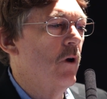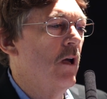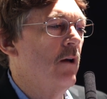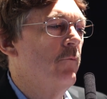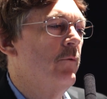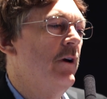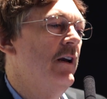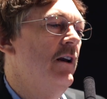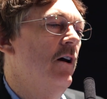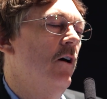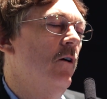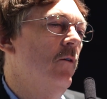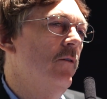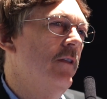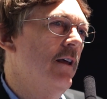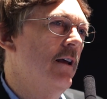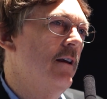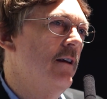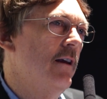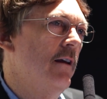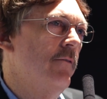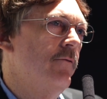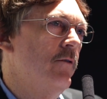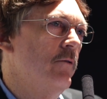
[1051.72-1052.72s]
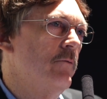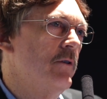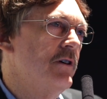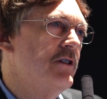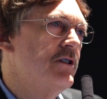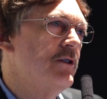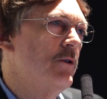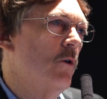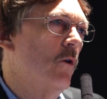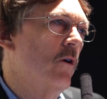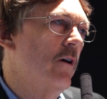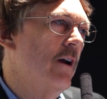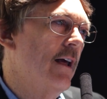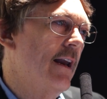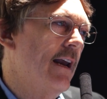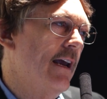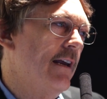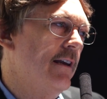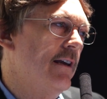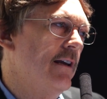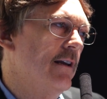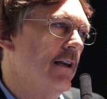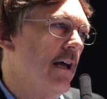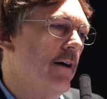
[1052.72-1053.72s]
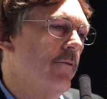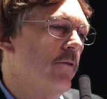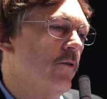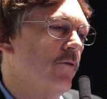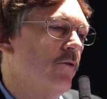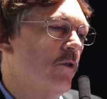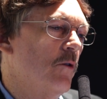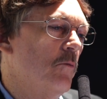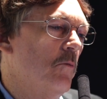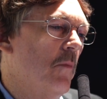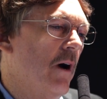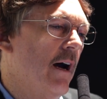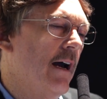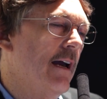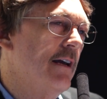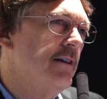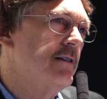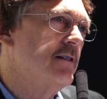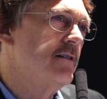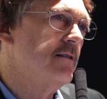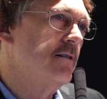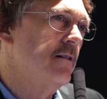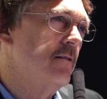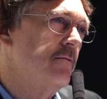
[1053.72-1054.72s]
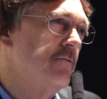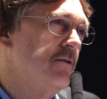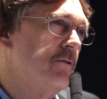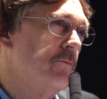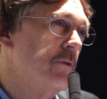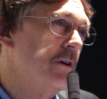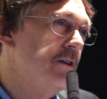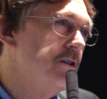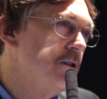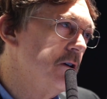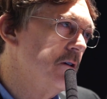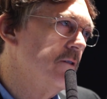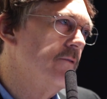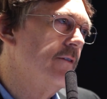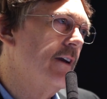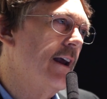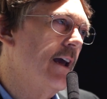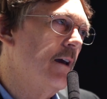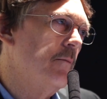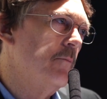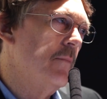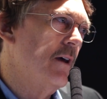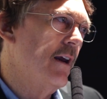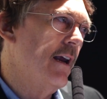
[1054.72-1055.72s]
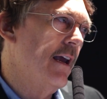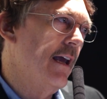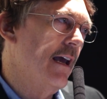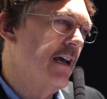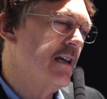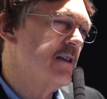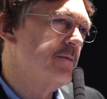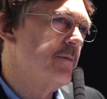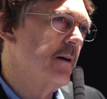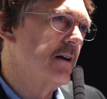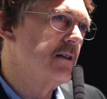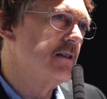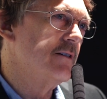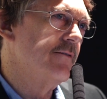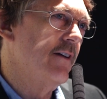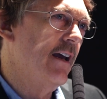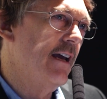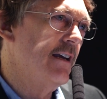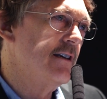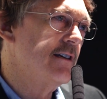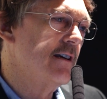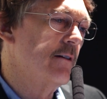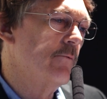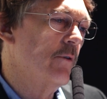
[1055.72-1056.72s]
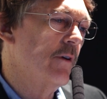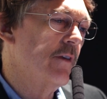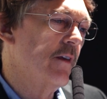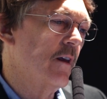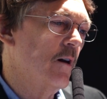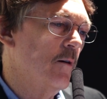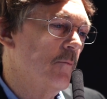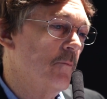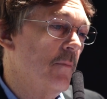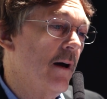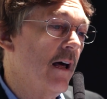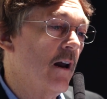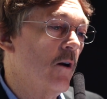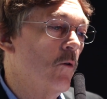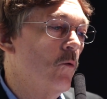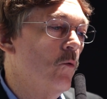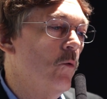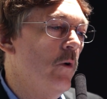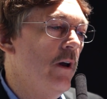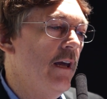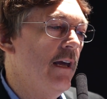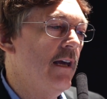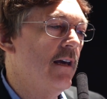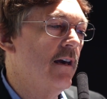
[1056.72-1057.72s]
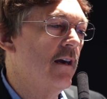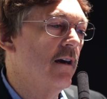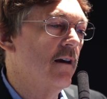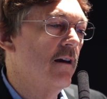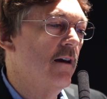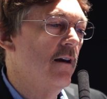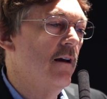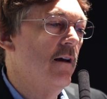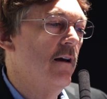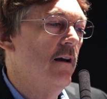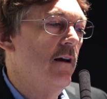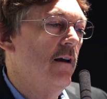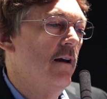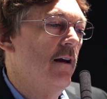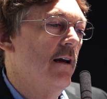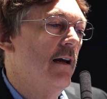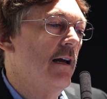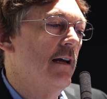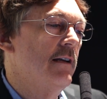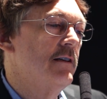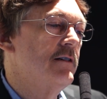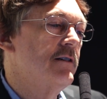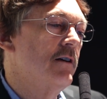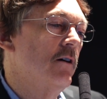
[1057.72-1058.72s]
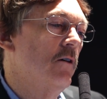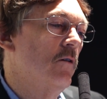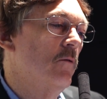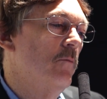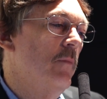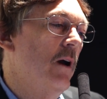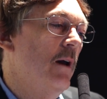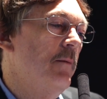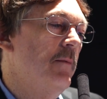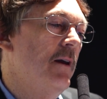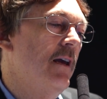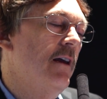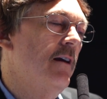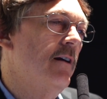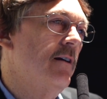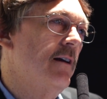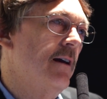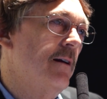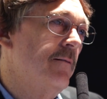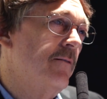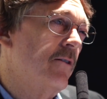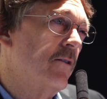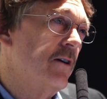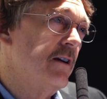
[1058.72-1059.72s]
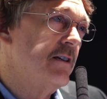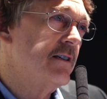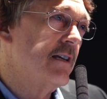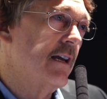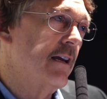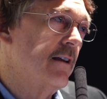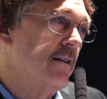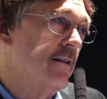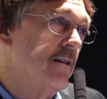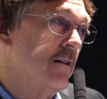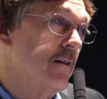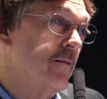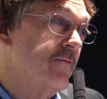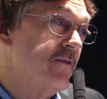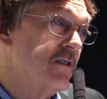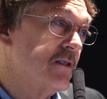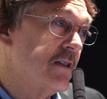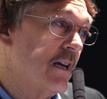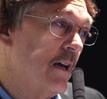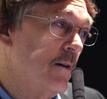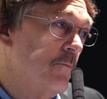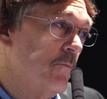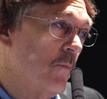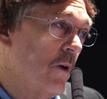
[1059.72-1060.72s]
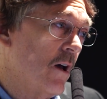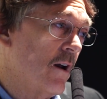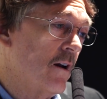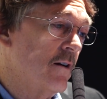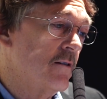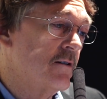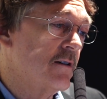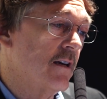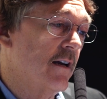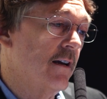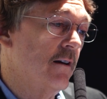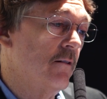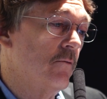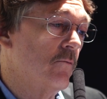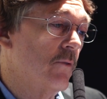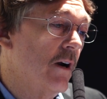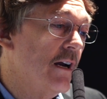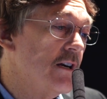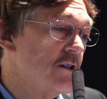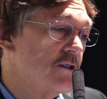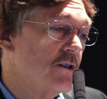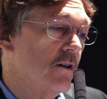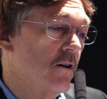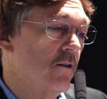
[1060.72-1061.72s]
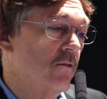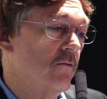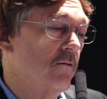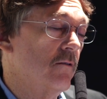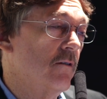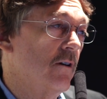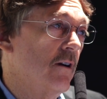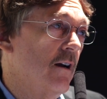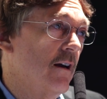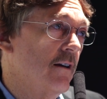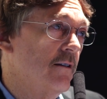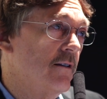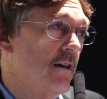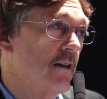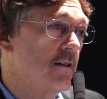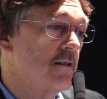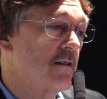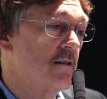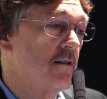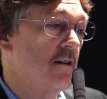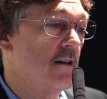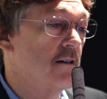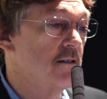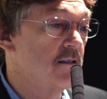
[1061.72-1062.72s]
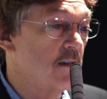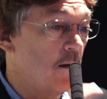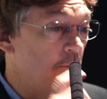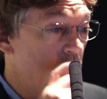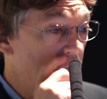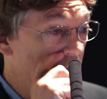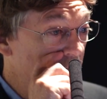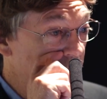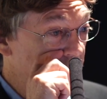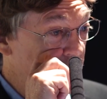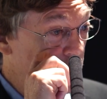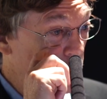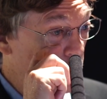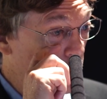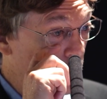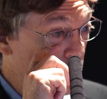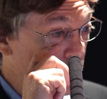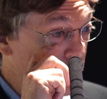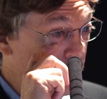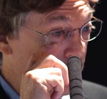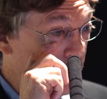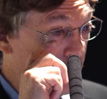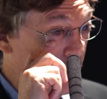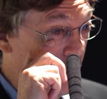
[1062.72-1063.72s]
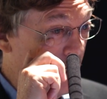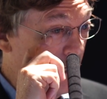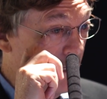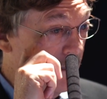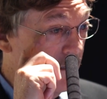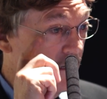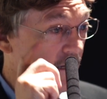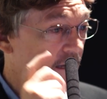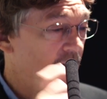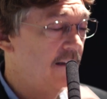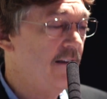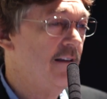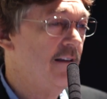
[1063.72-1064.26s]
We know that if you restore NAD levels in mice, you rejuvenate many aspects of aging within about a week. And so maybe increasing the lymphocyte-monocyte ratio does something similar to that.